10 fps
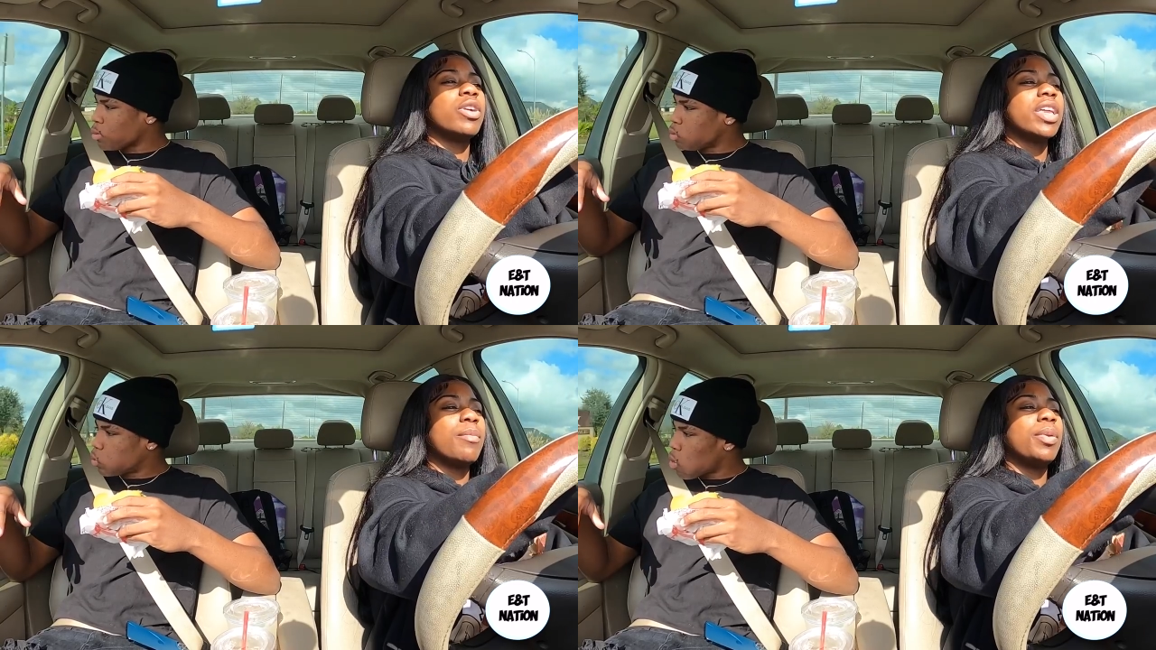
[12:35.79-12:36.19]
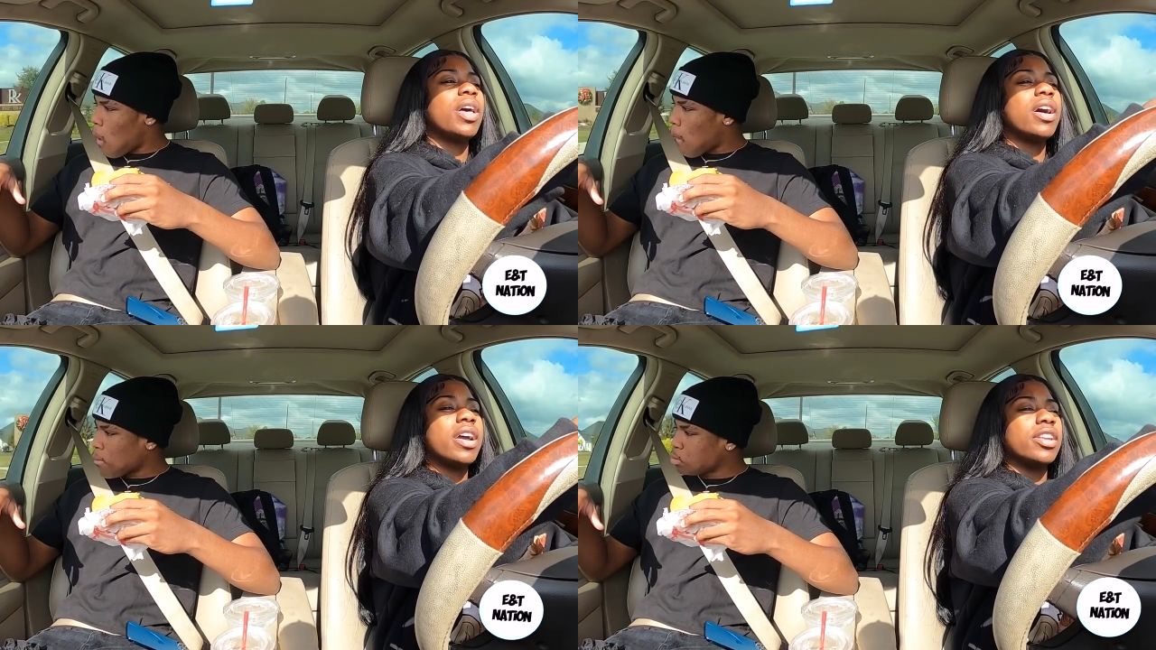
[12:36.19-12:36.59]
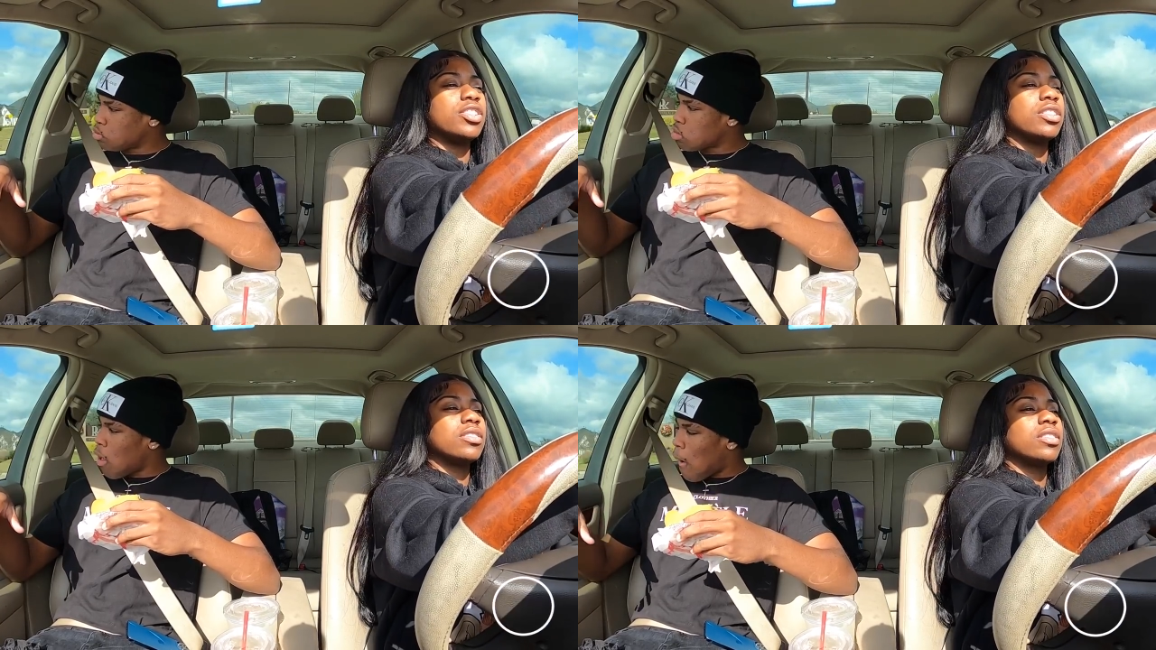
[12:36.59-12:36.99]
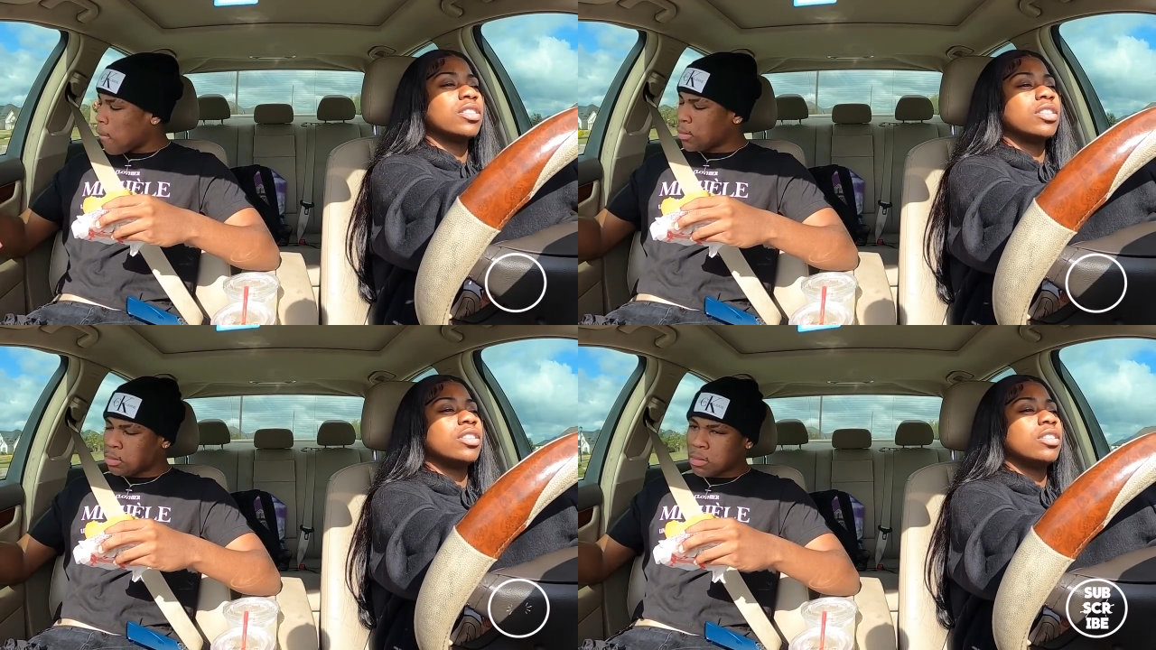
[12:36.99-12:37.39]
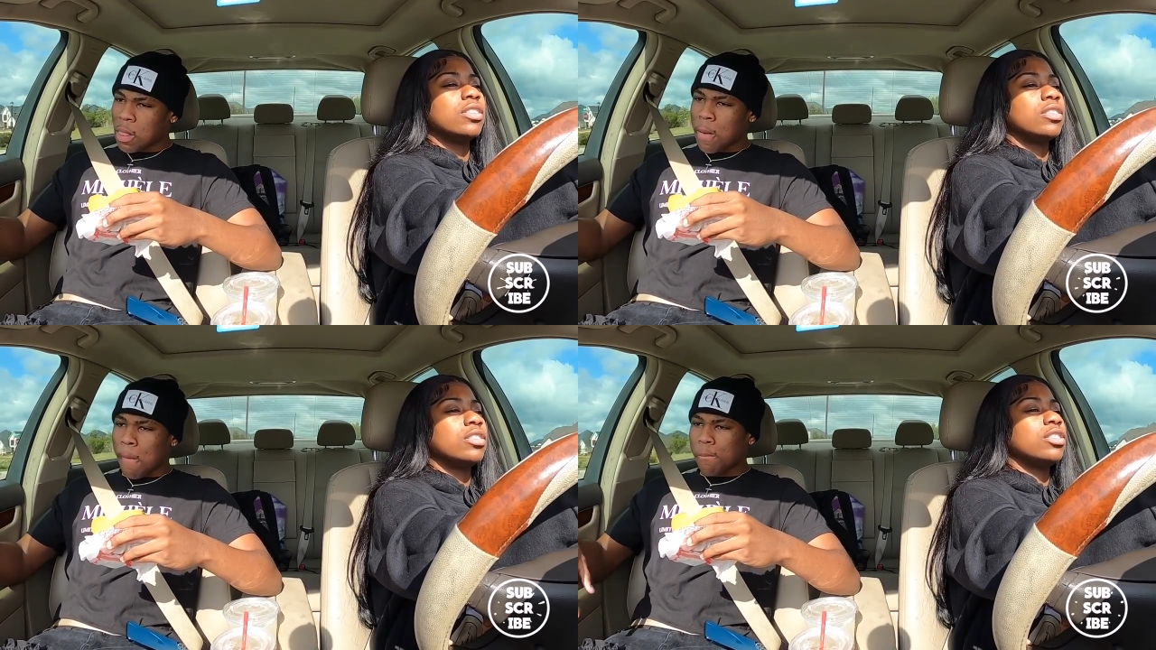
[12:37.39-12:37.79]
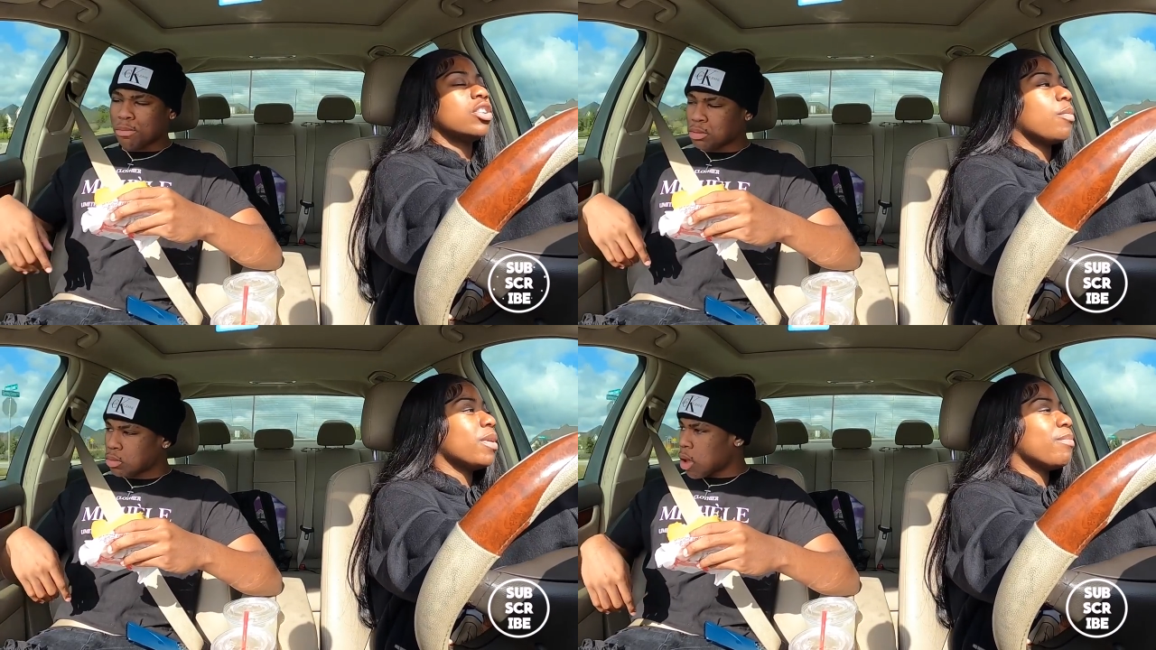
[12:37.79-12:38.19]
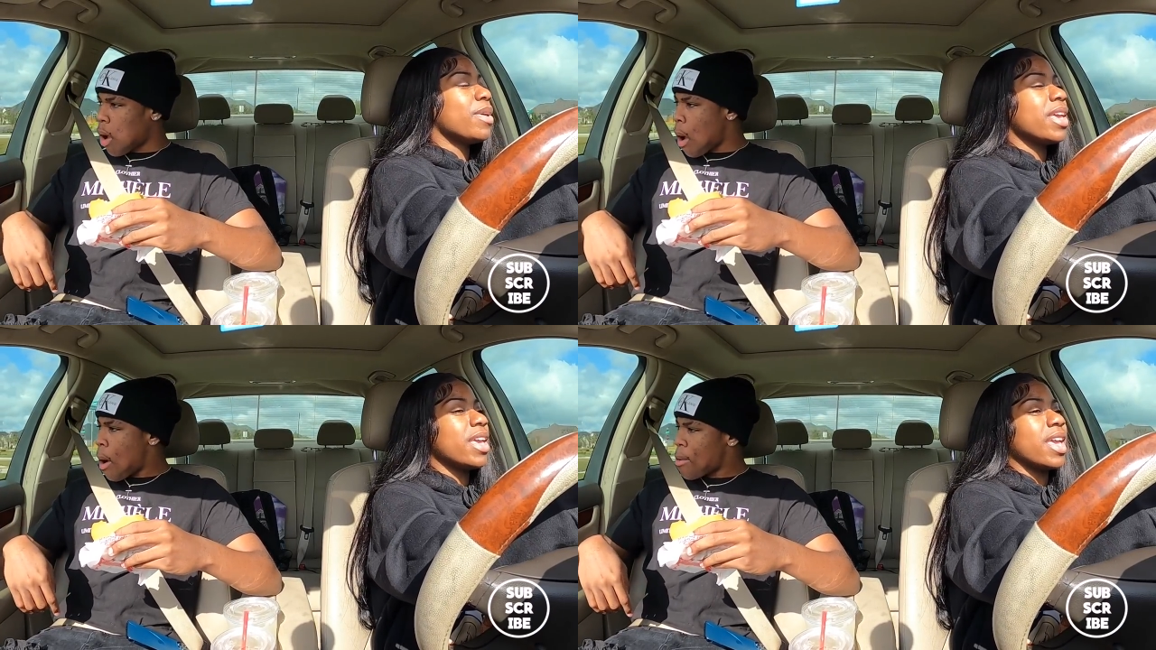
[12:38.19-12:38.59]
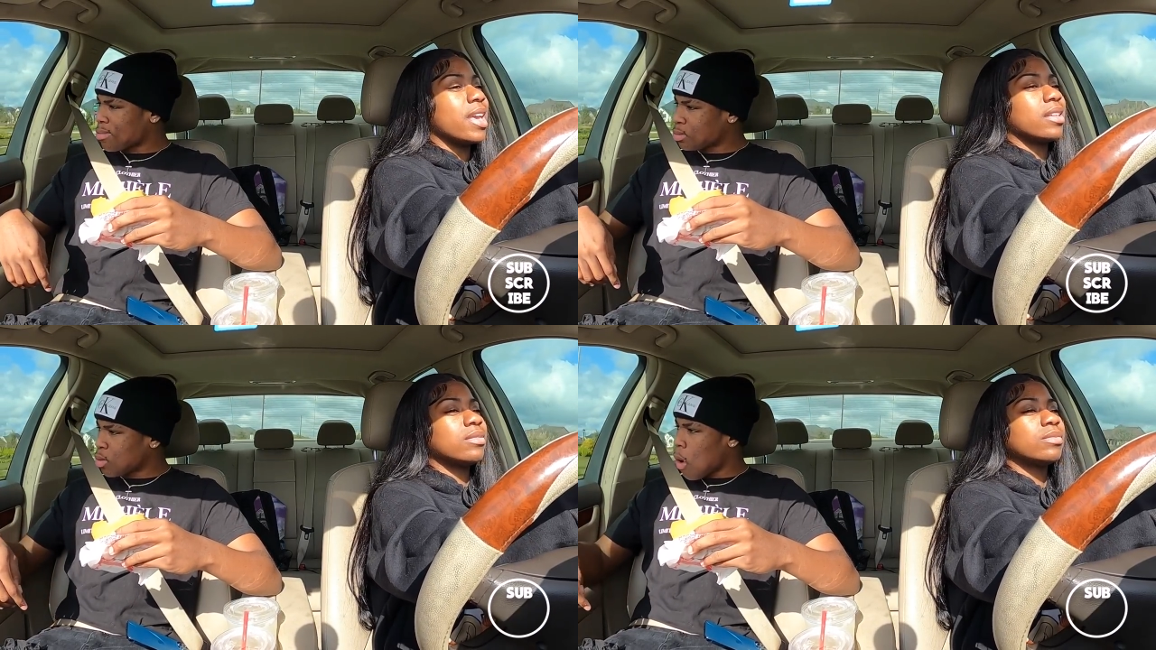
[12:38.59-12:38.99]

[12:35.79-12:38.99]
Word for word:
Speaker 1: You get a plunge. You gonna be big.